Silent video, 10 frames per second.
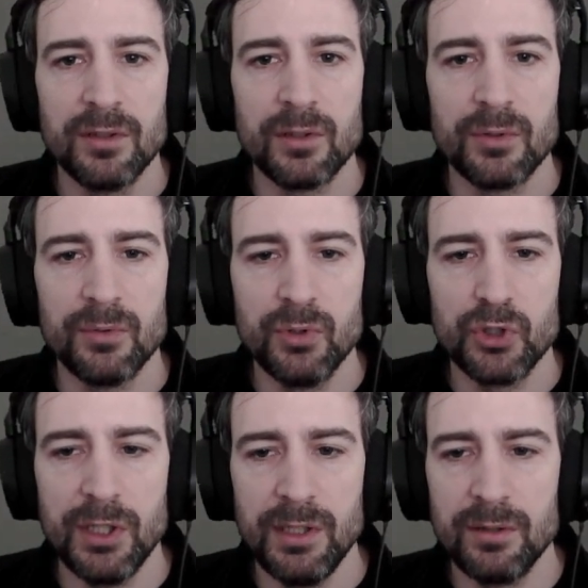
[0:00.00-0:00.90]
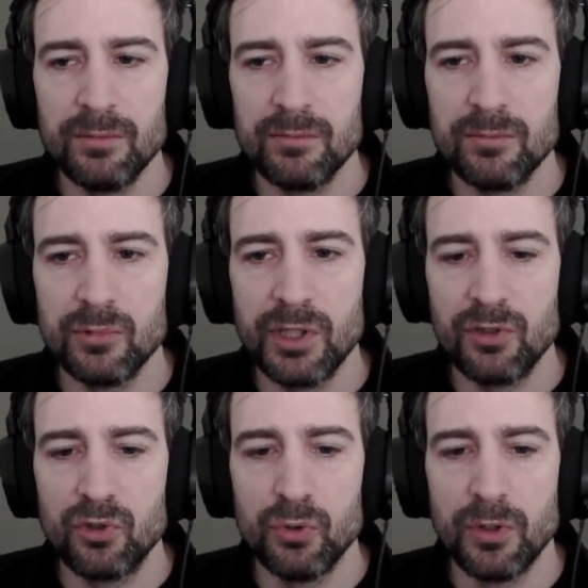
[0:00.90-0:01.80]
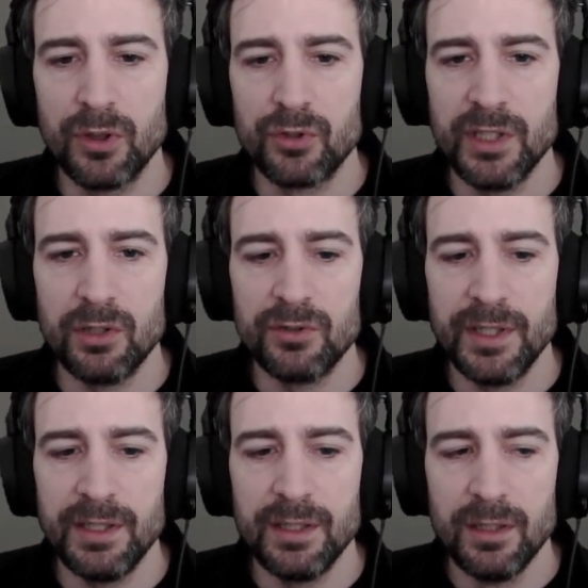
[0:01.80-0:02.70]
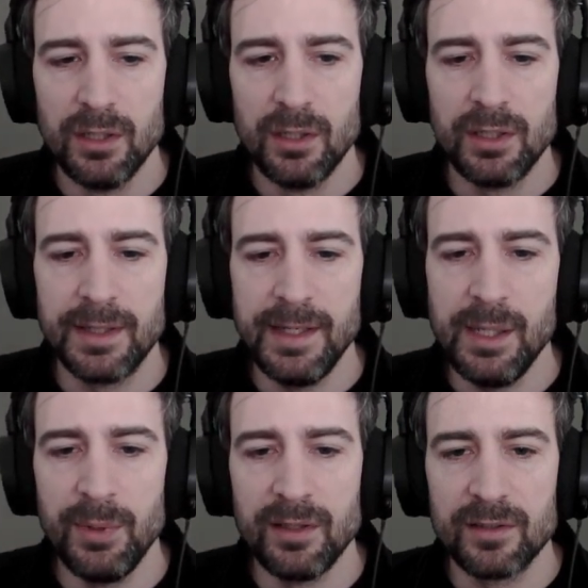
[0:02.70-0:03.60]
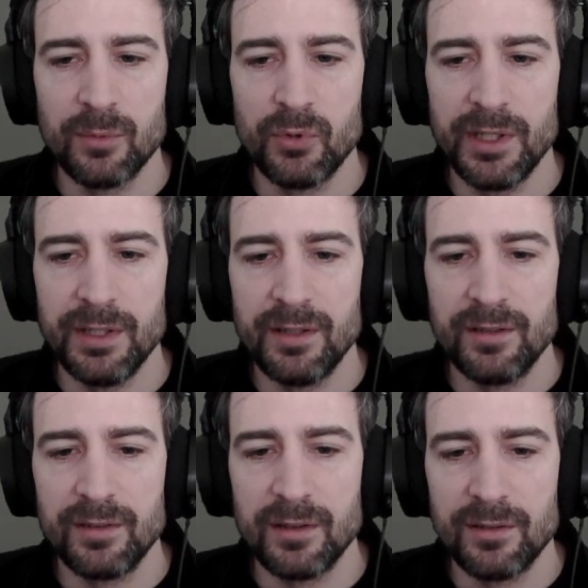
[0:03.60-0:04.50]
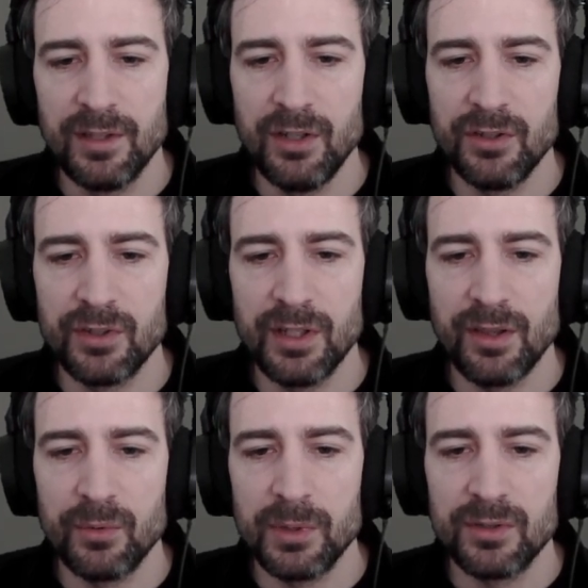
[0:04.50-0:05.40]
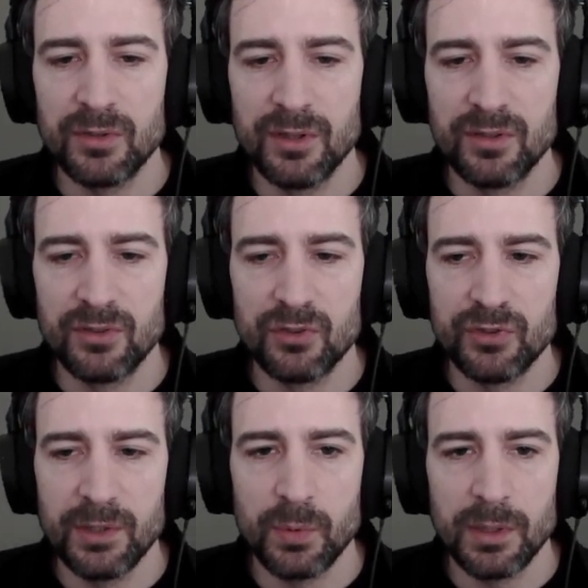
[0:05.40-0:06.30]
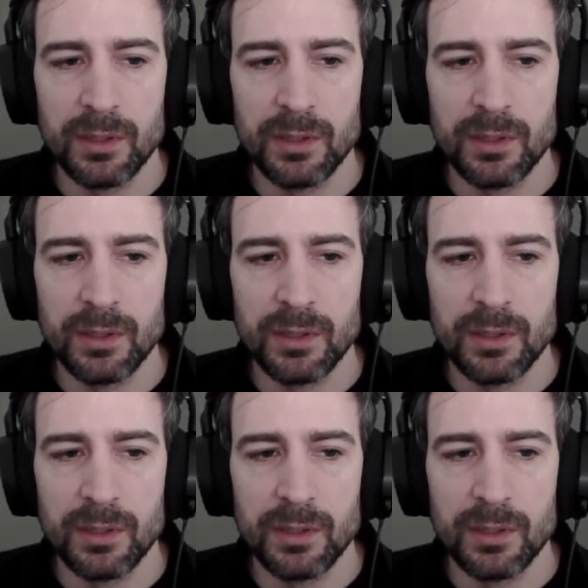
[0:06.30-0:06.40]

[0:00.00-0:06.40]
So usually there's 2 or 3 already gleaming somewhere in the distance. Here's another one. So this is the red one.